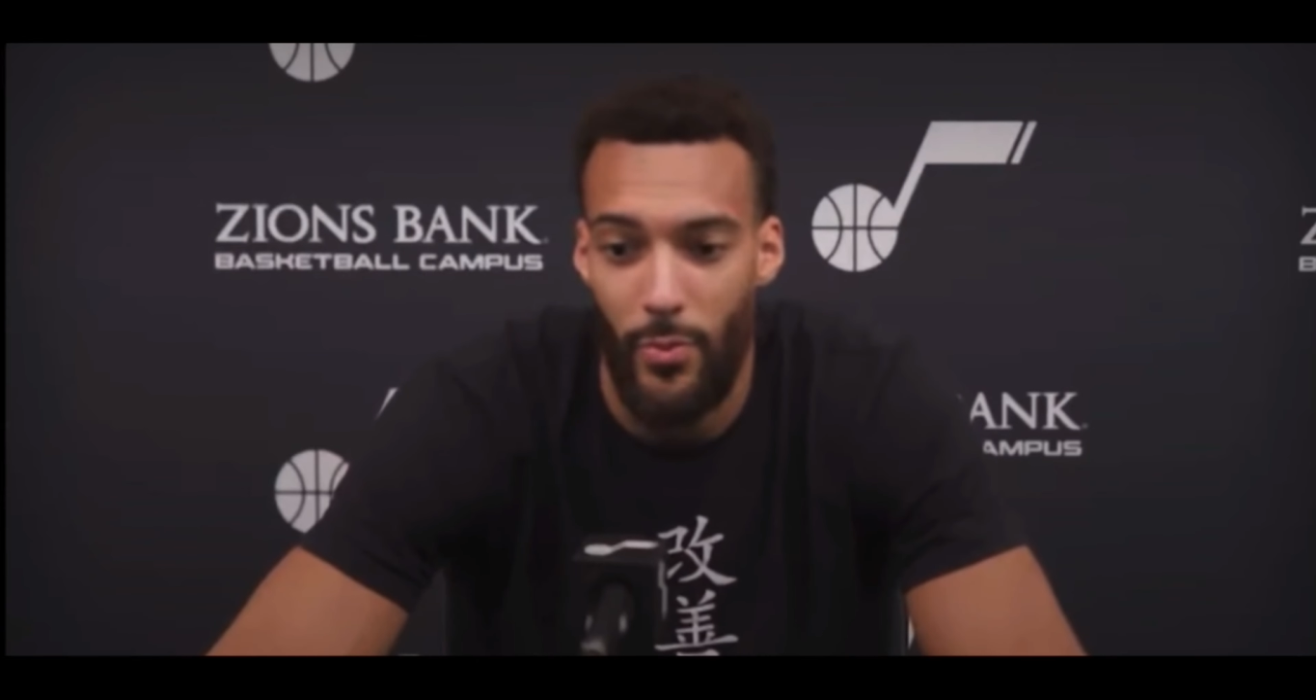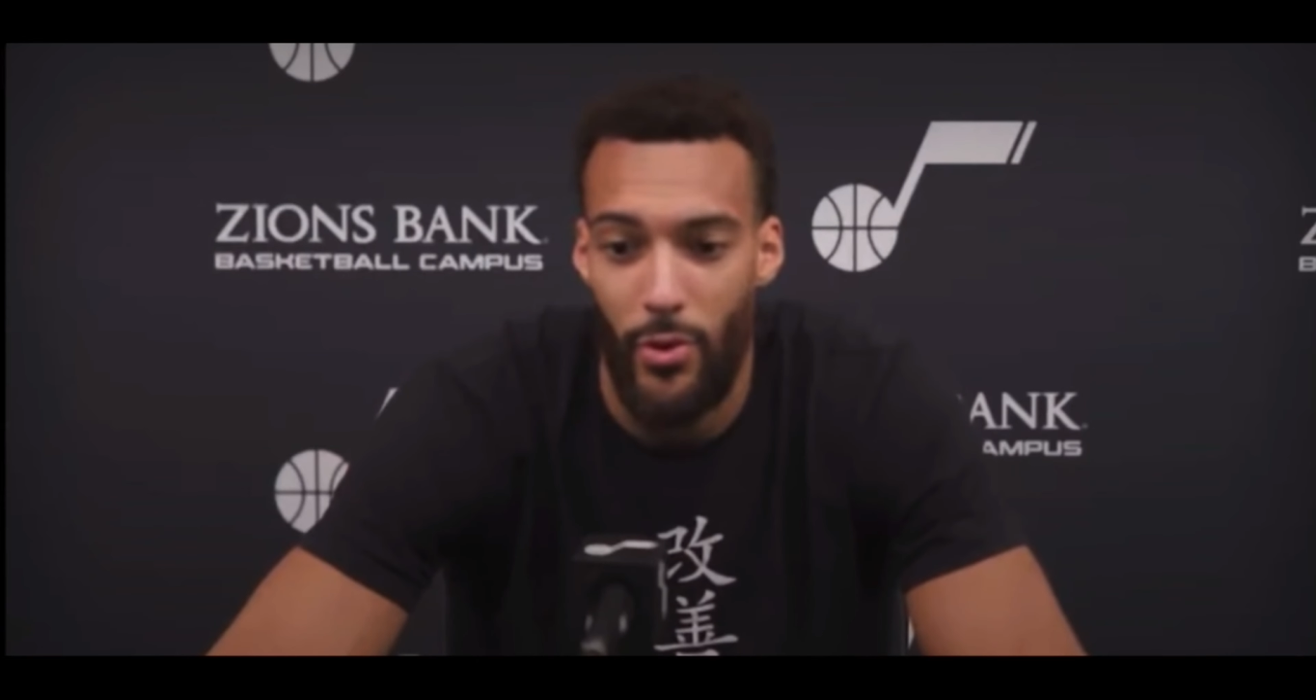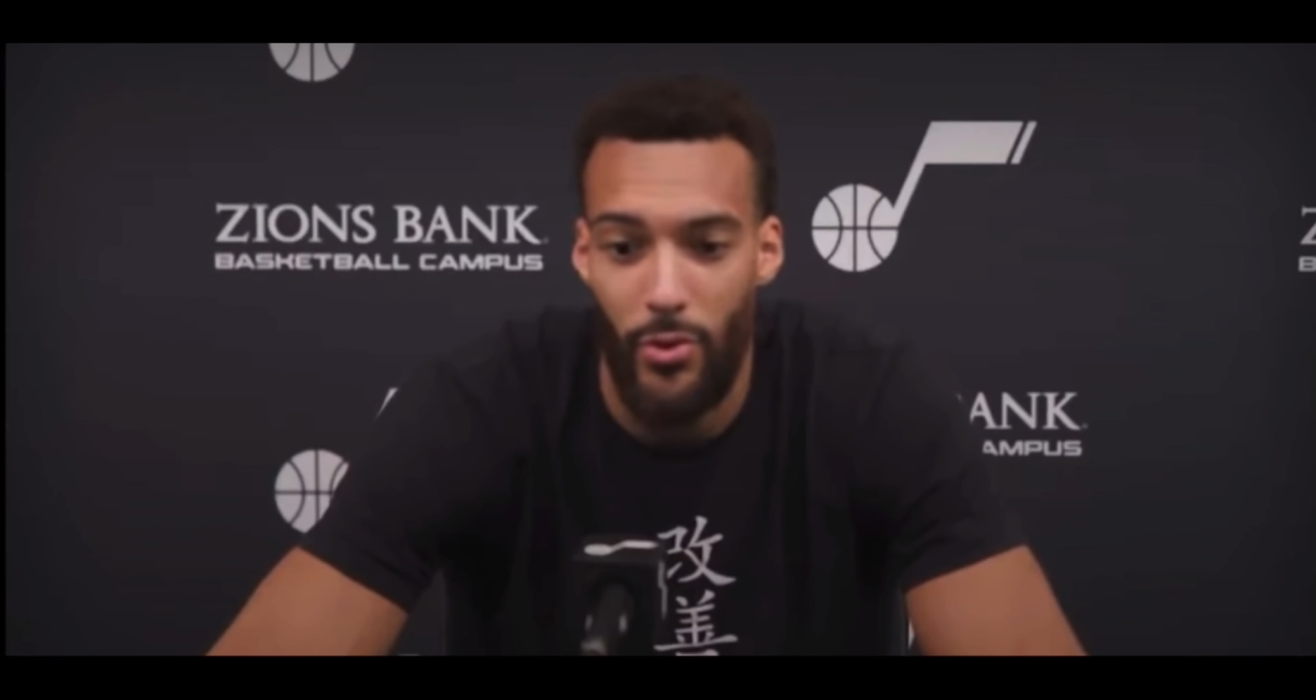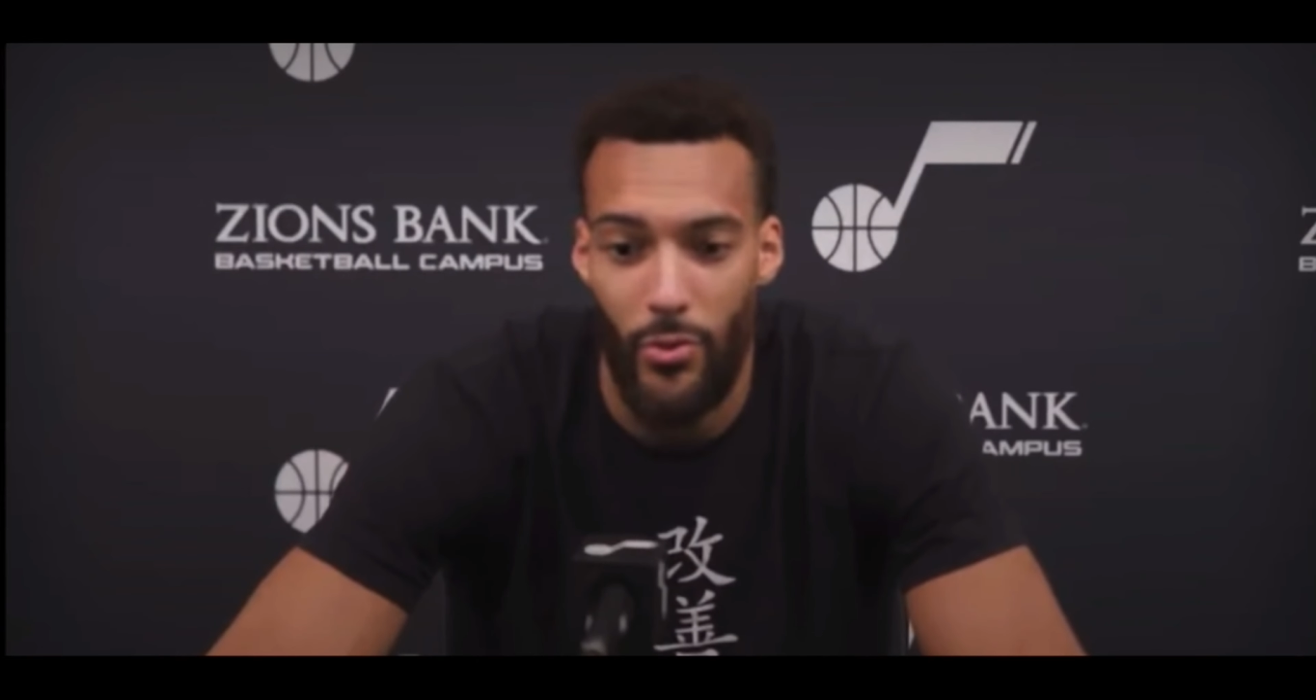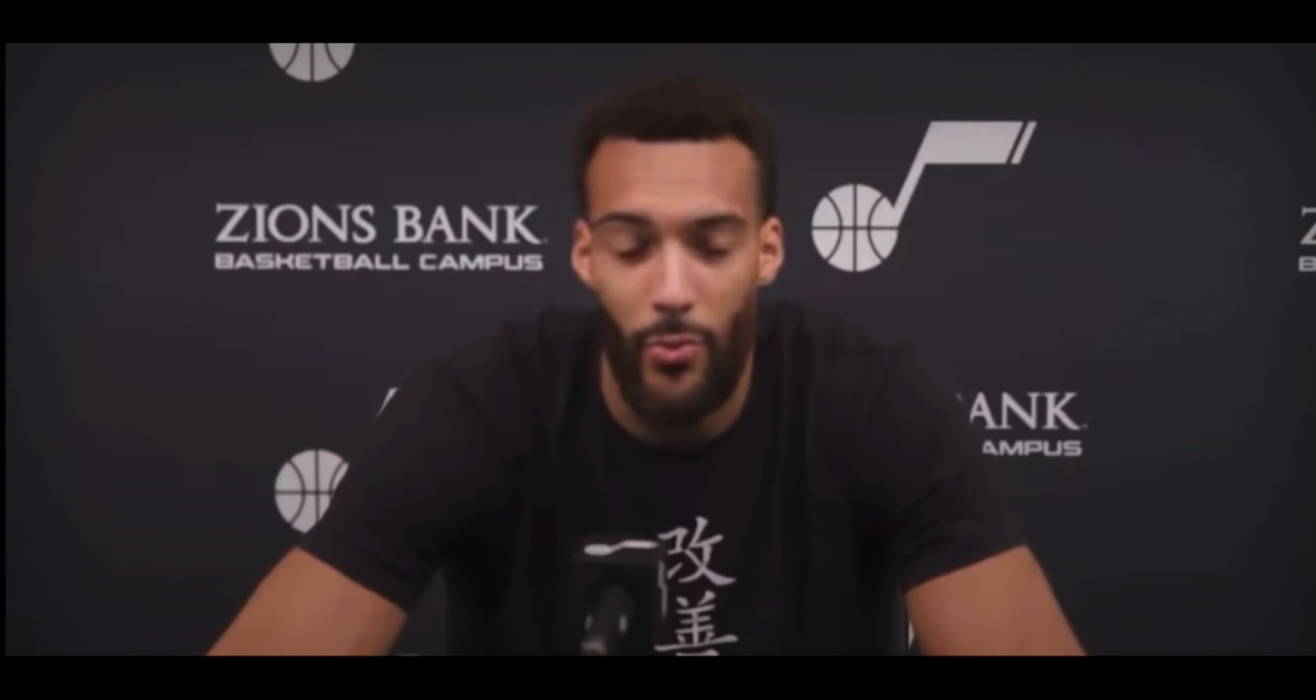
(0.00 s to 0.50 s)

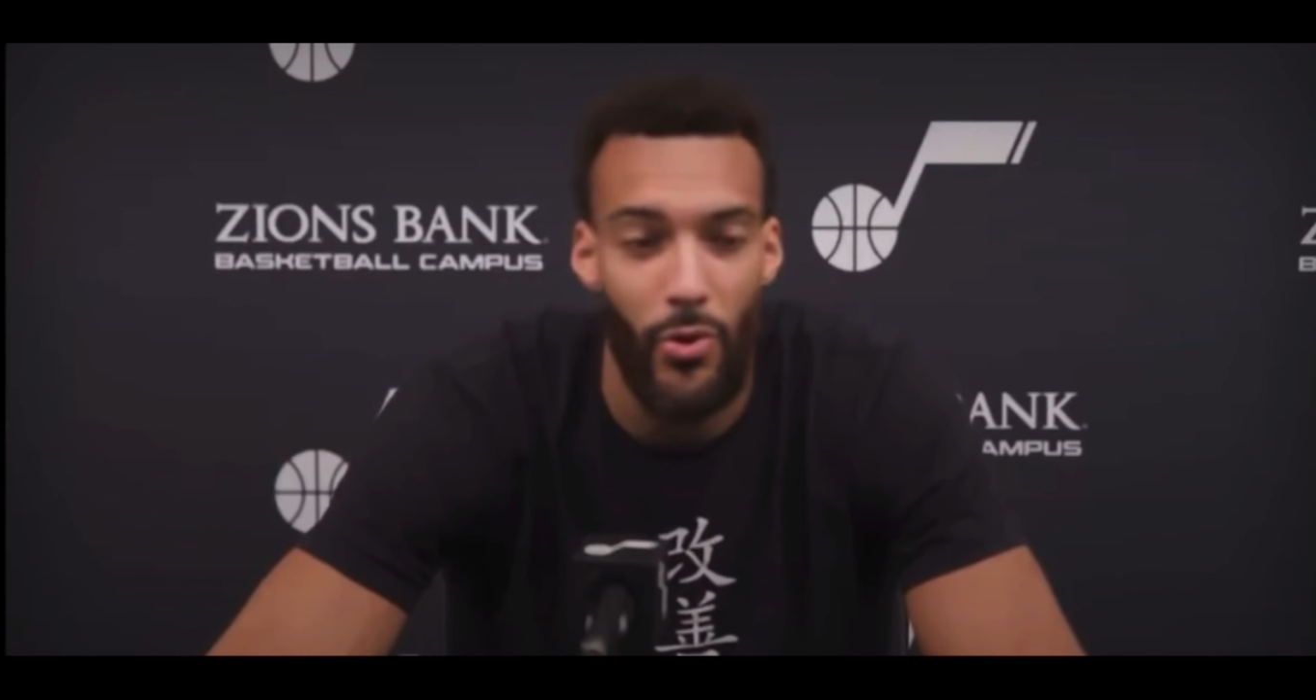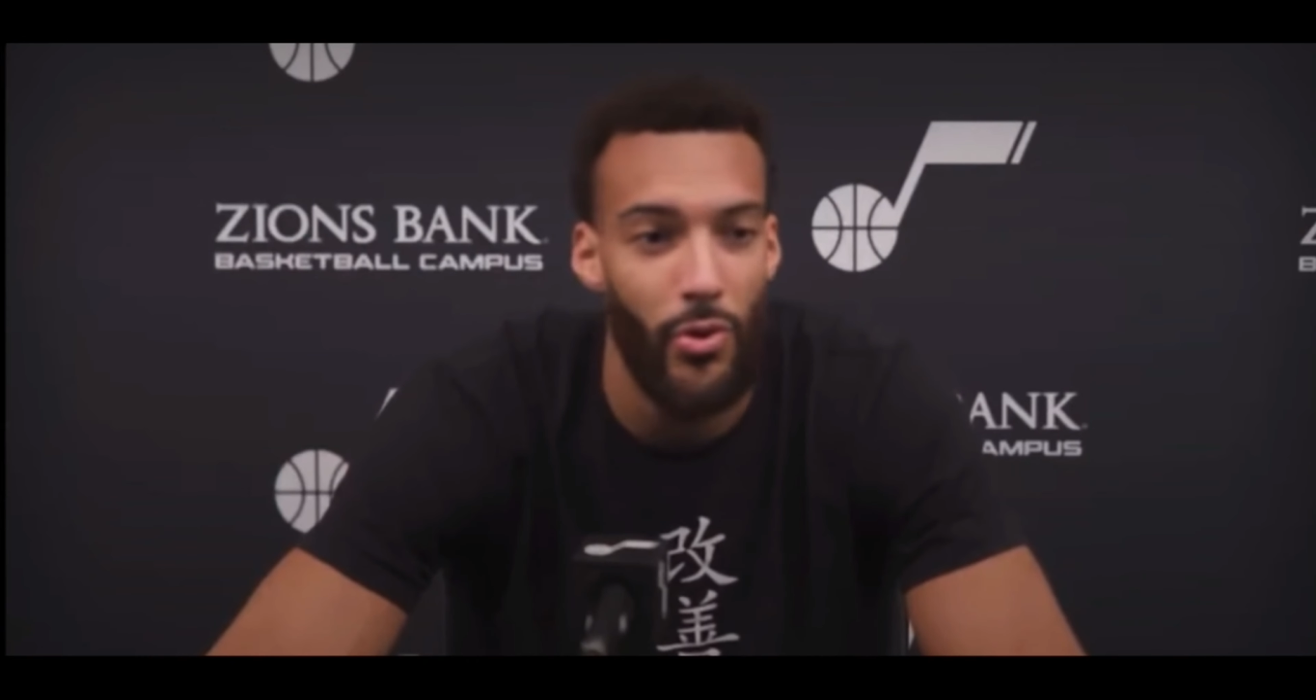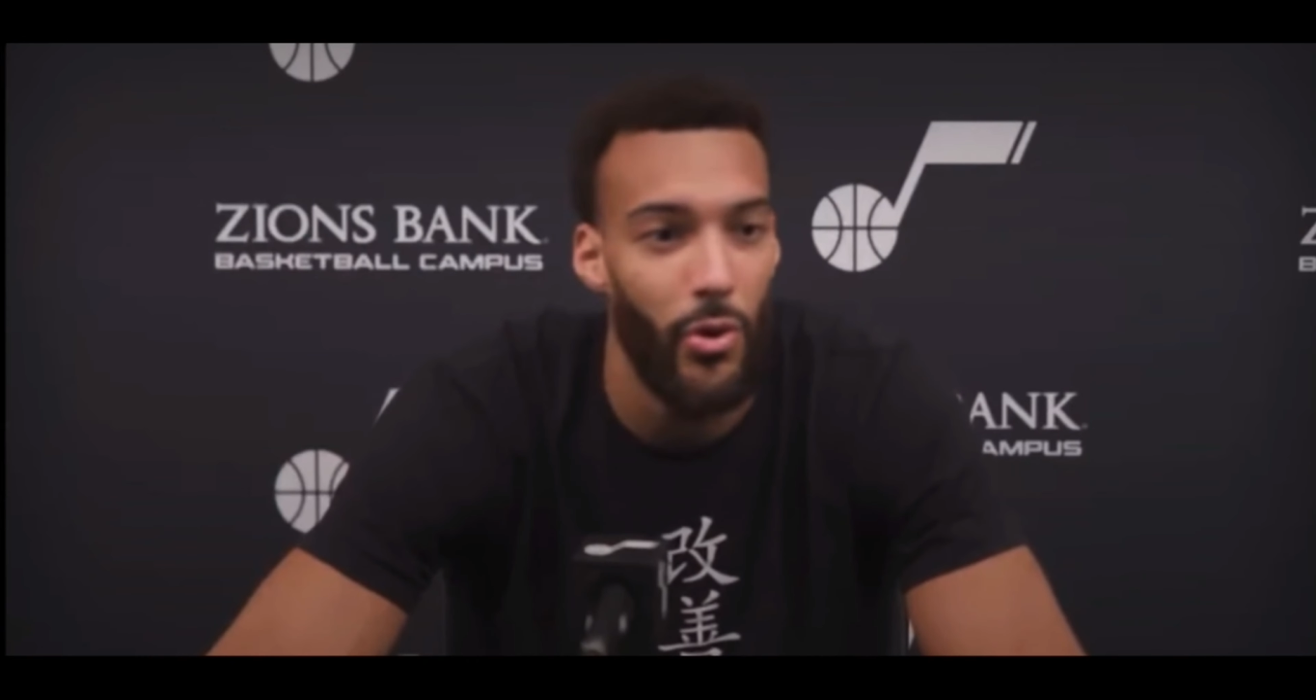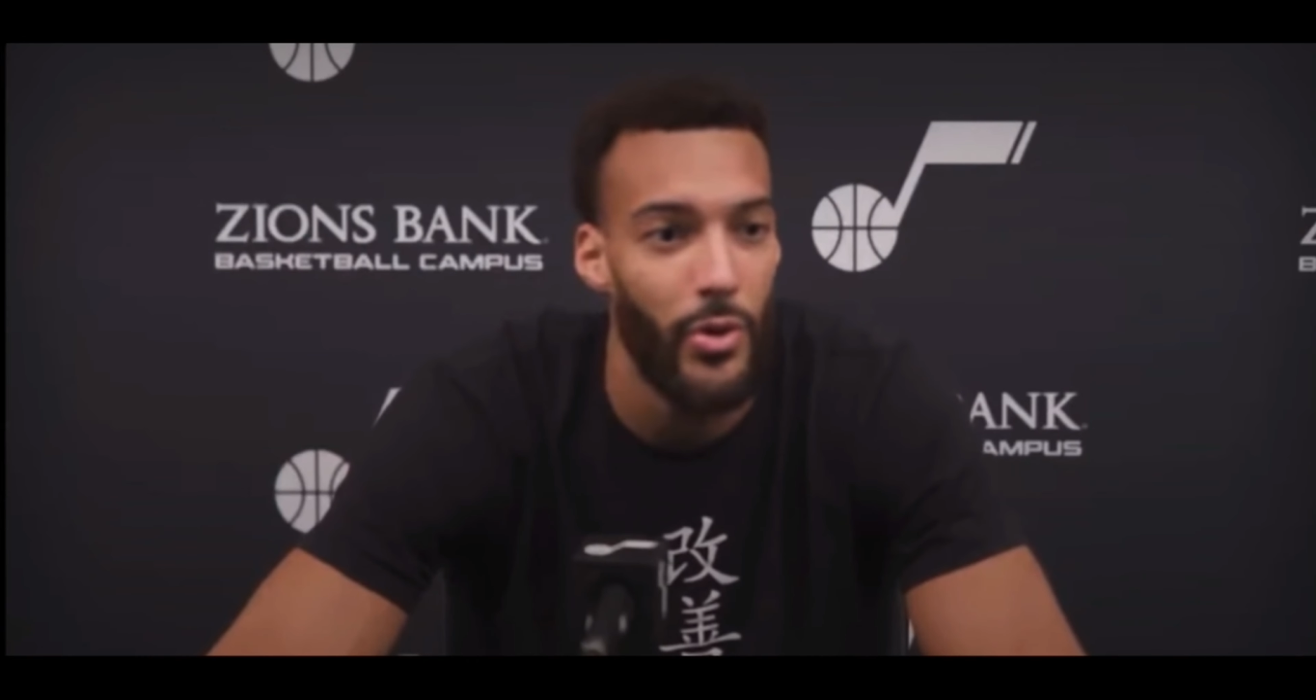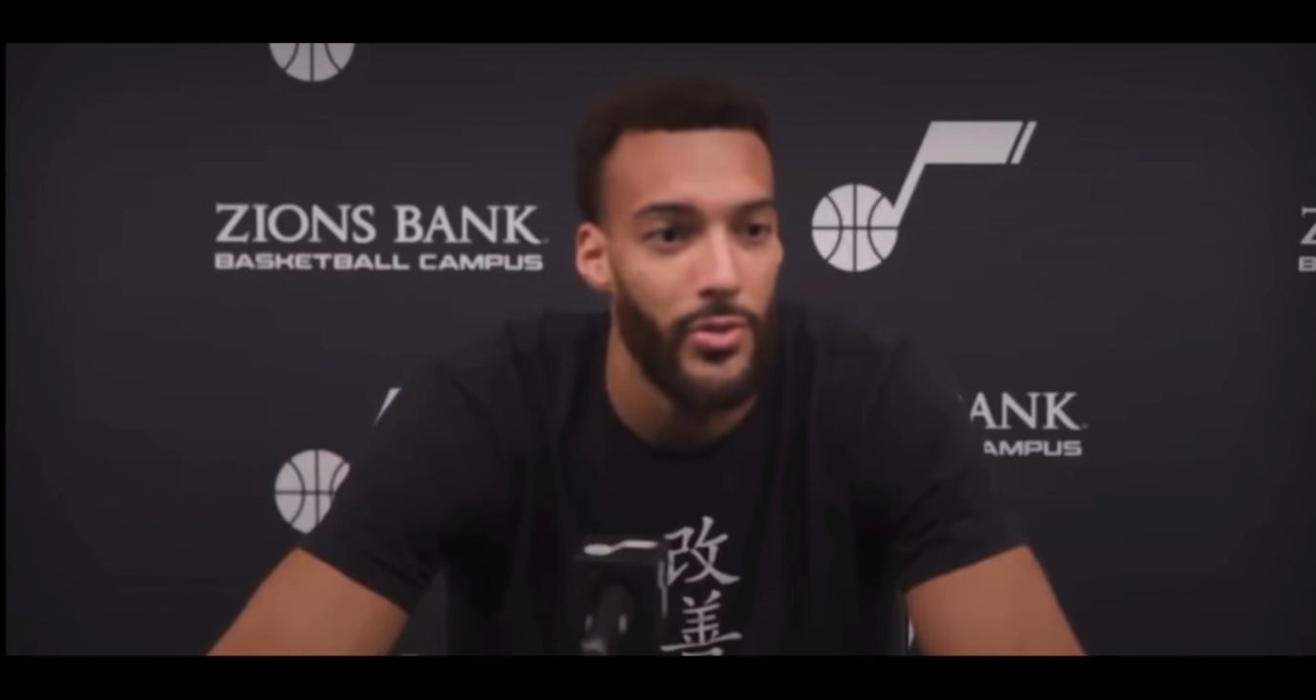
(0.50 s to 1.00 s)
more
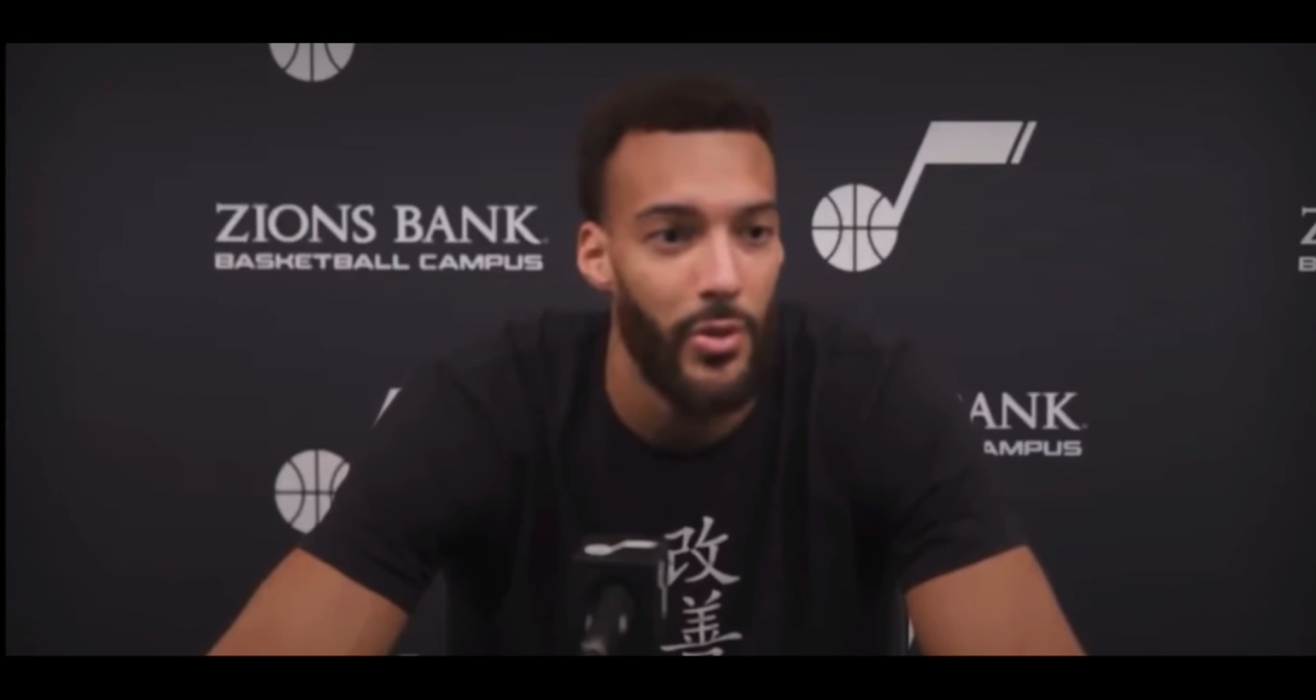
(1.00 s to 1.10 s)
noise,